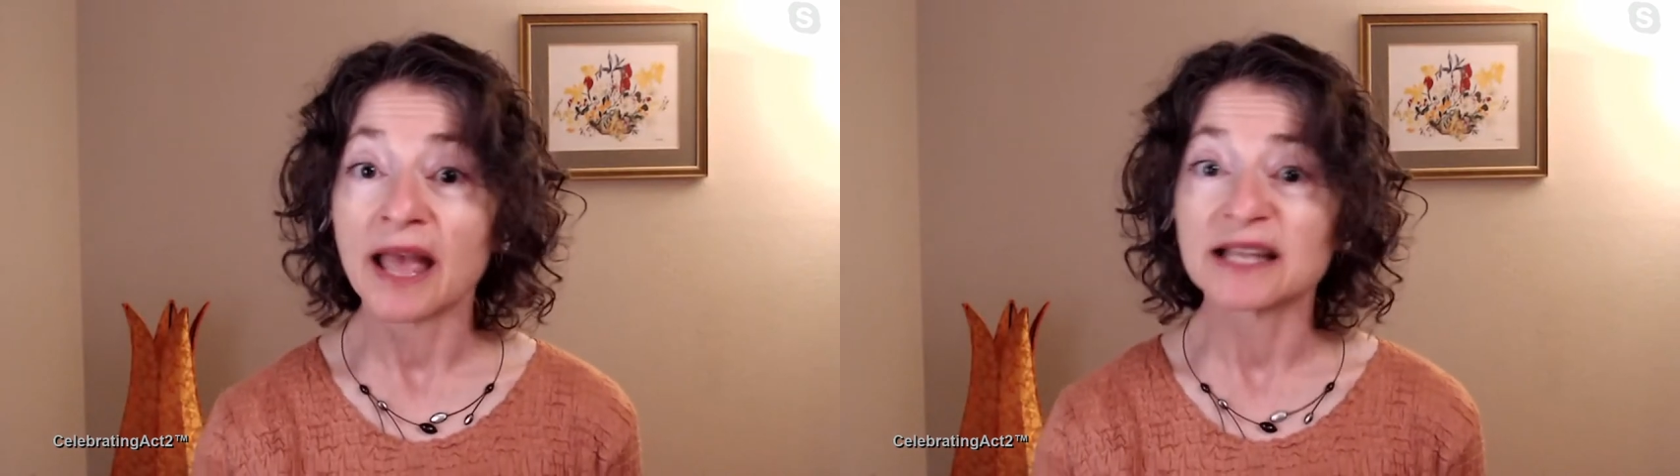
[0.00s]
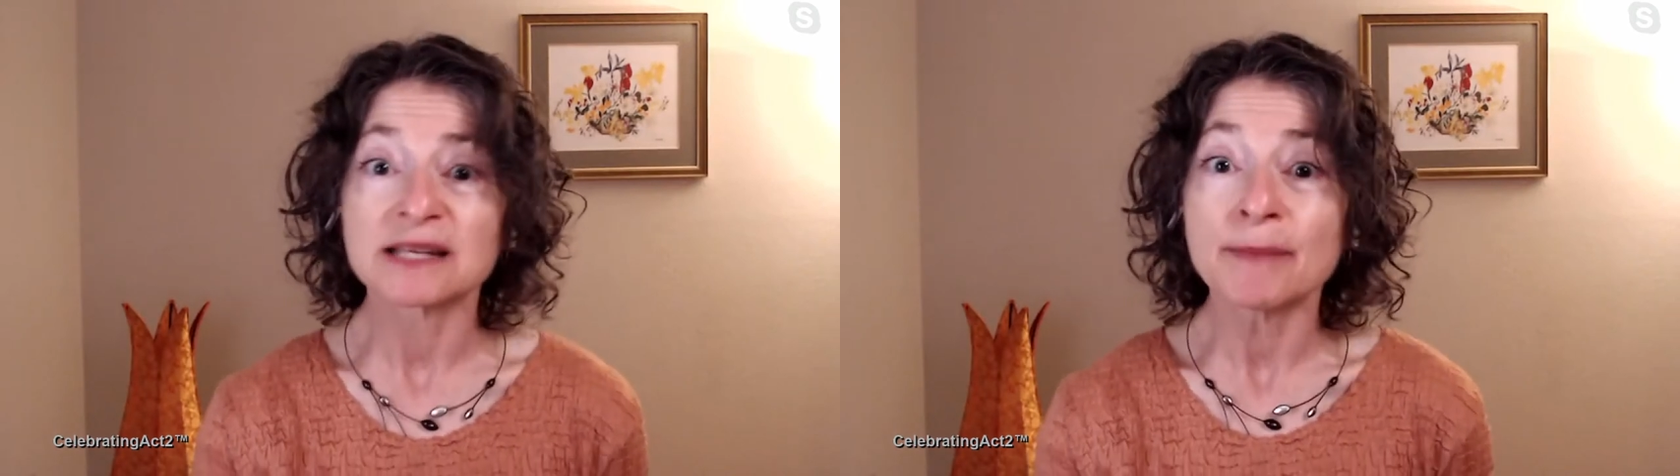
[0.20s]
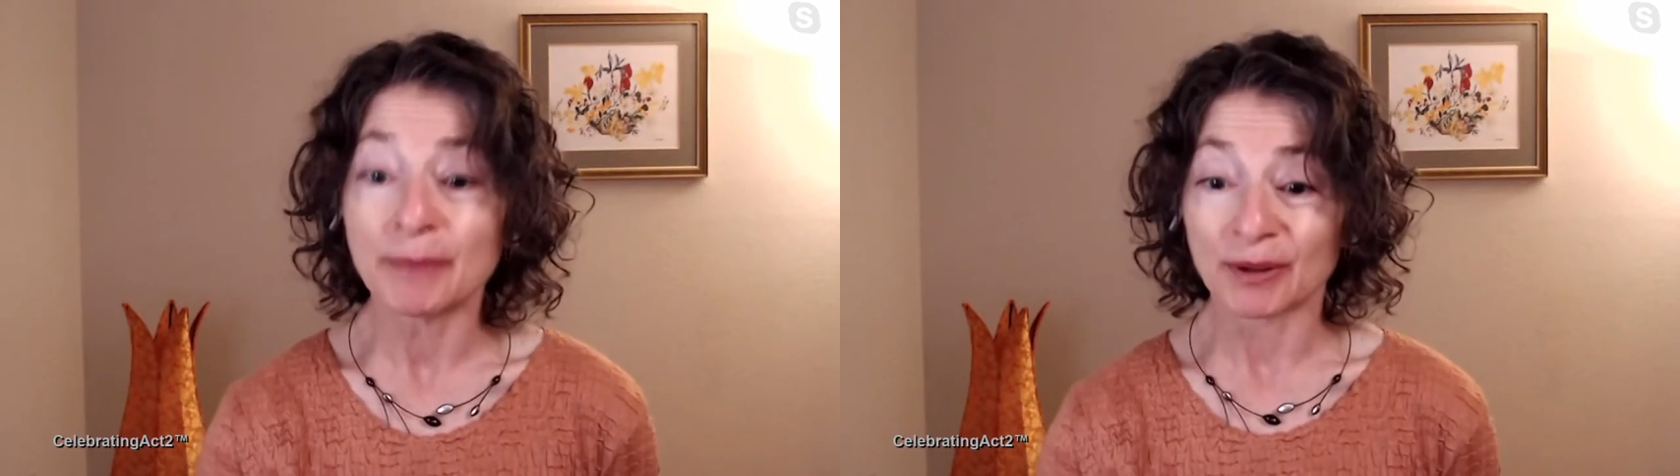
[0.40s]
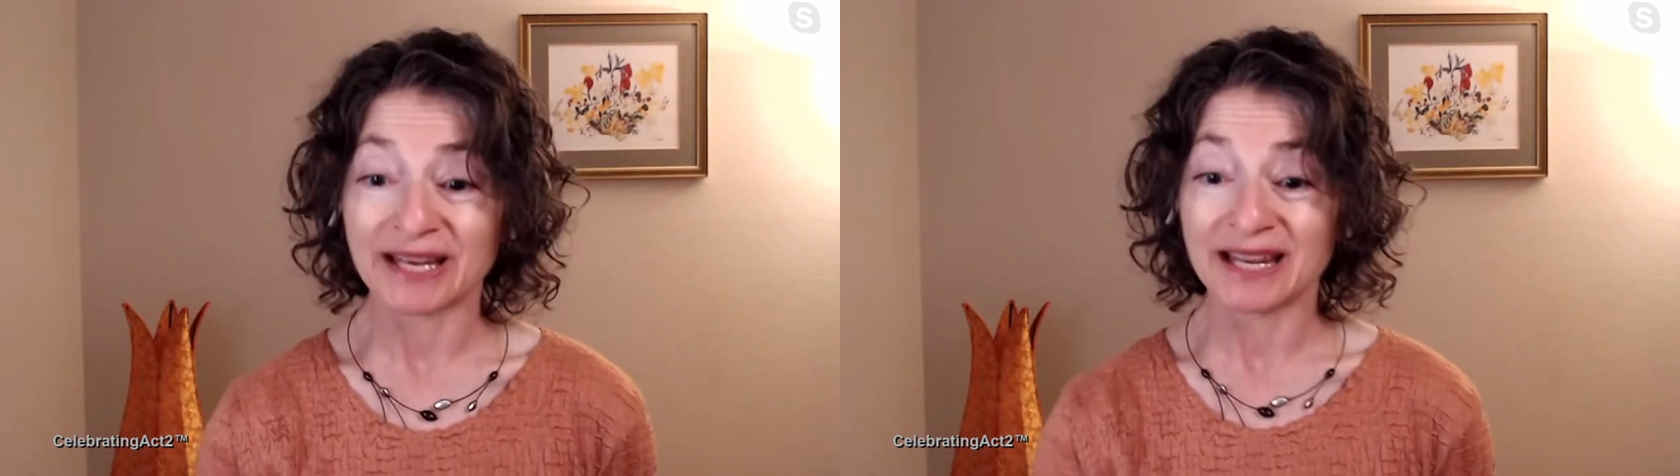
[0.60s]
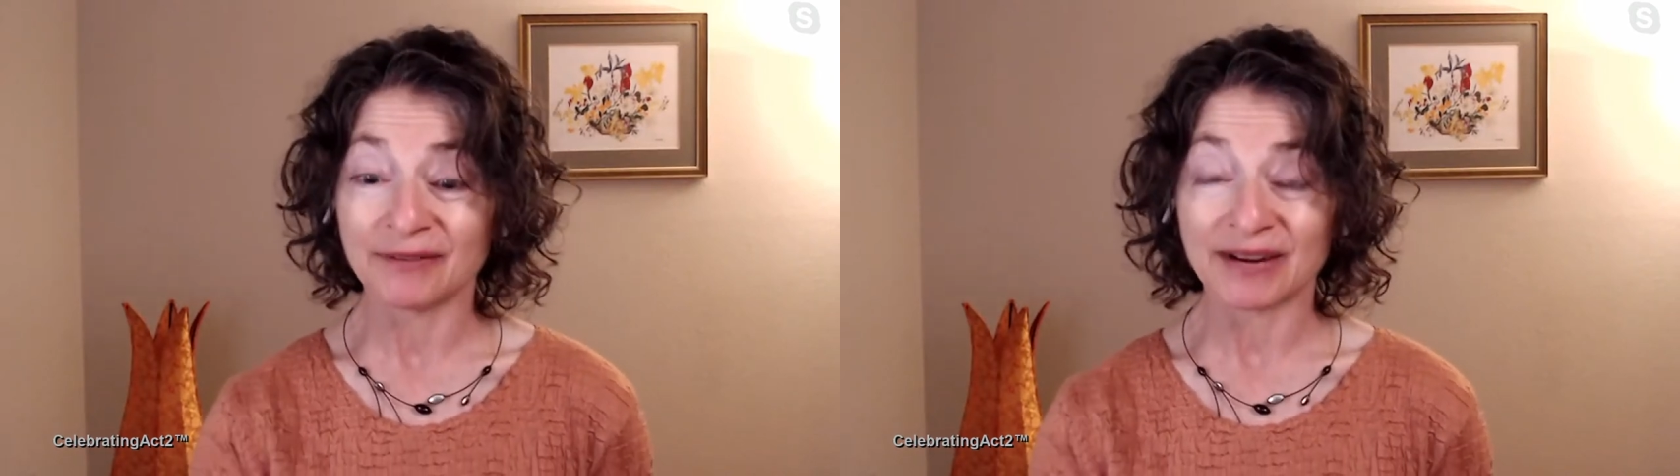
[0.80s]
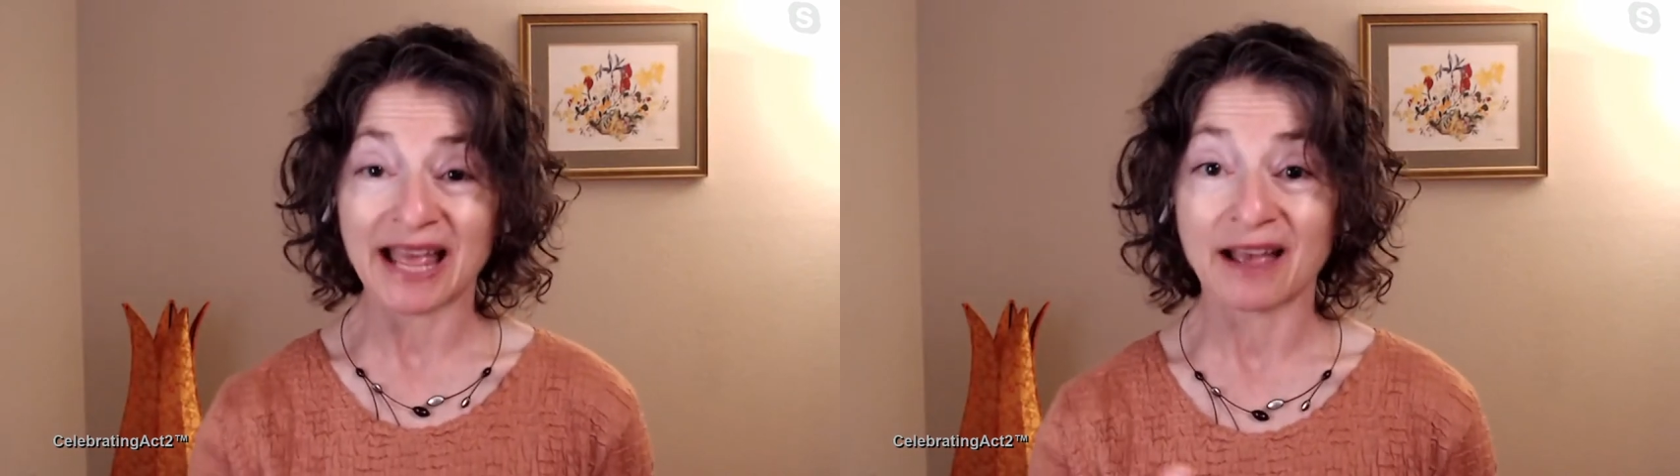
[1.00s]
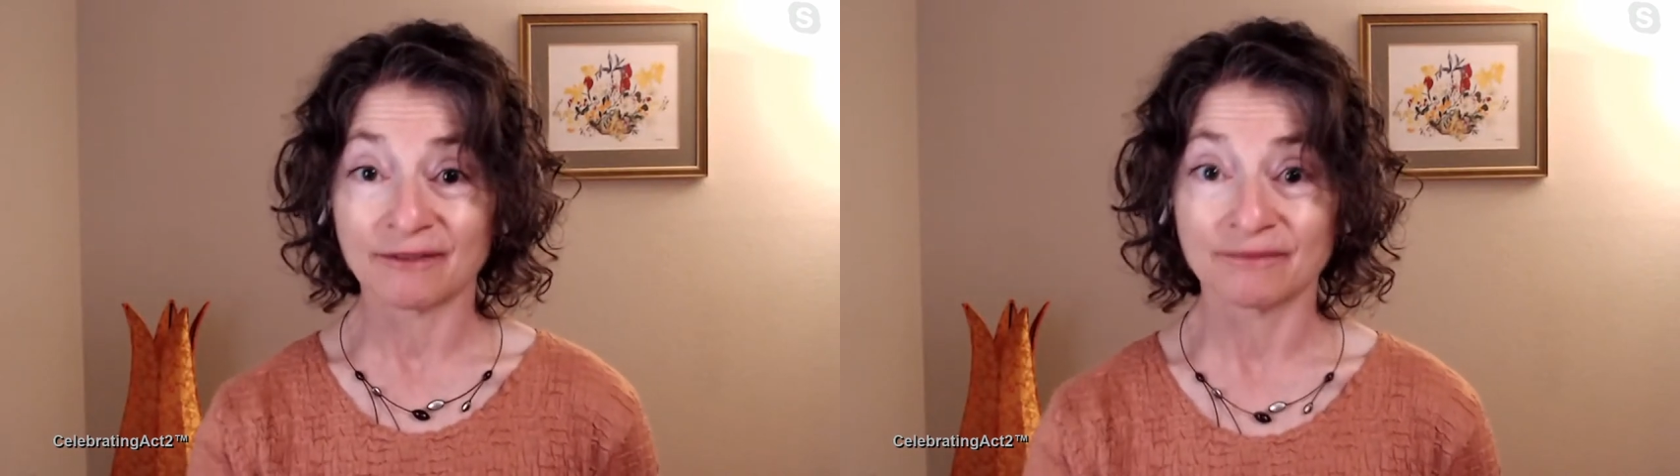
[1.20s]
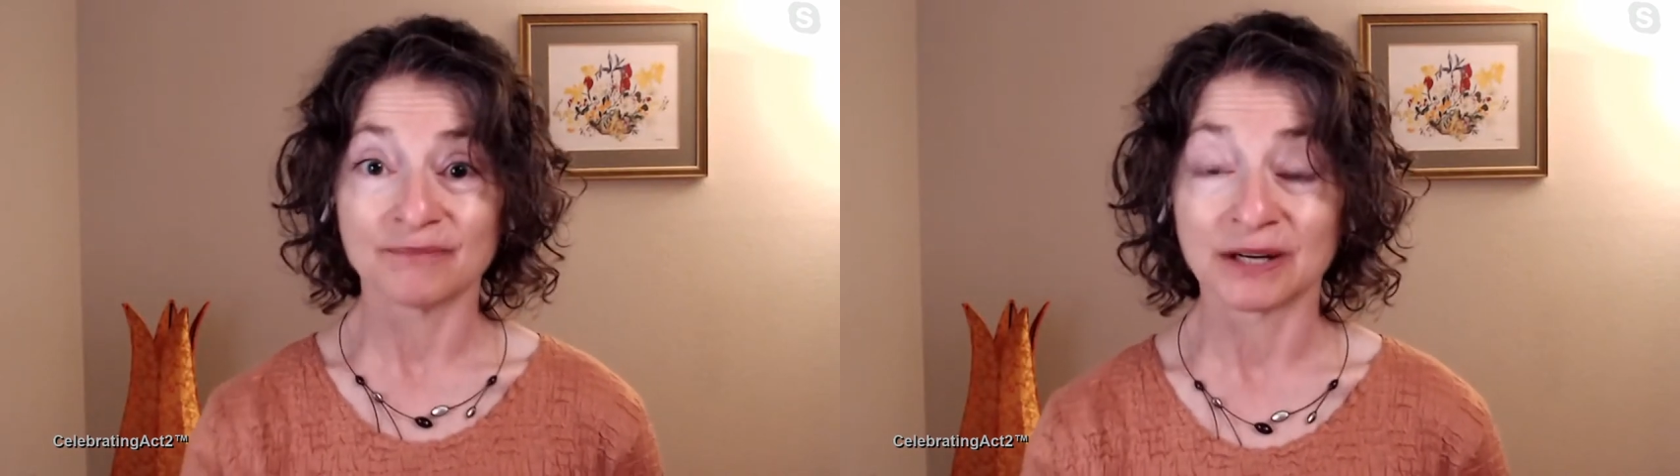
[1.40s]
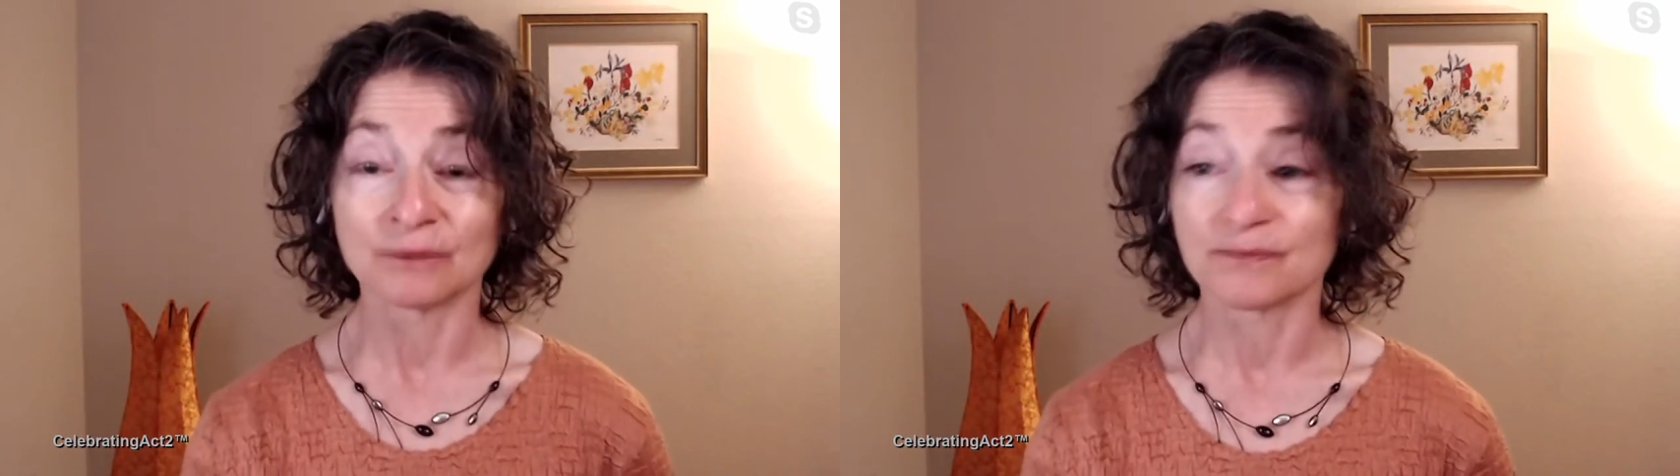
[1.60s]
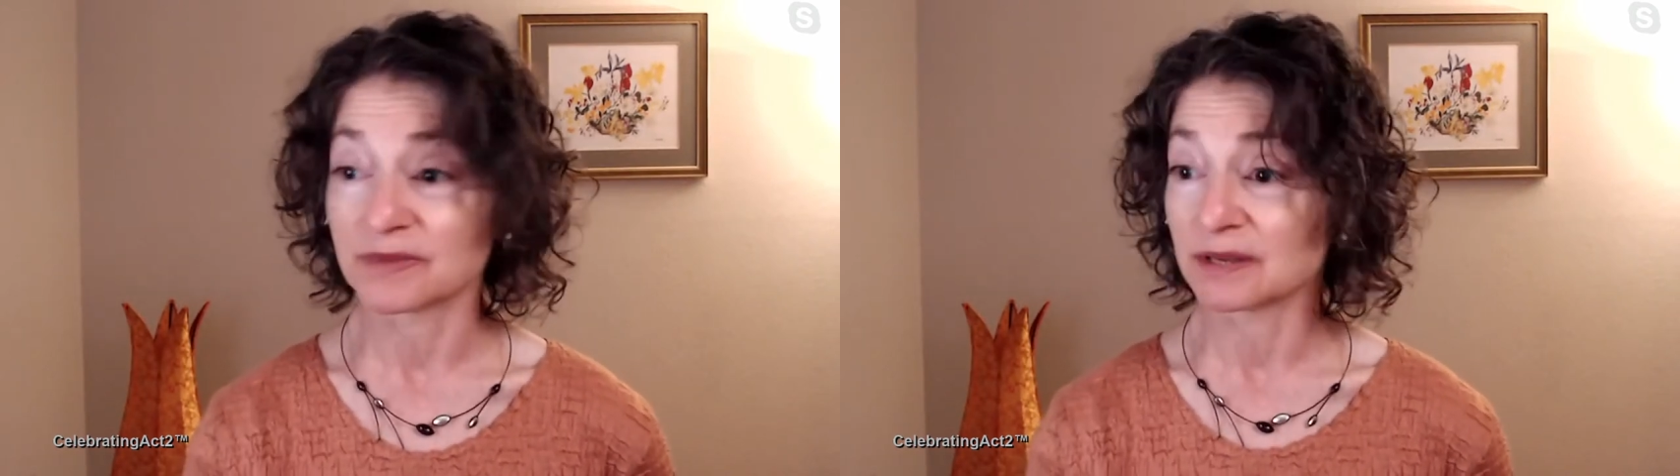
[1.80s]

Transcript: and some people can even have you know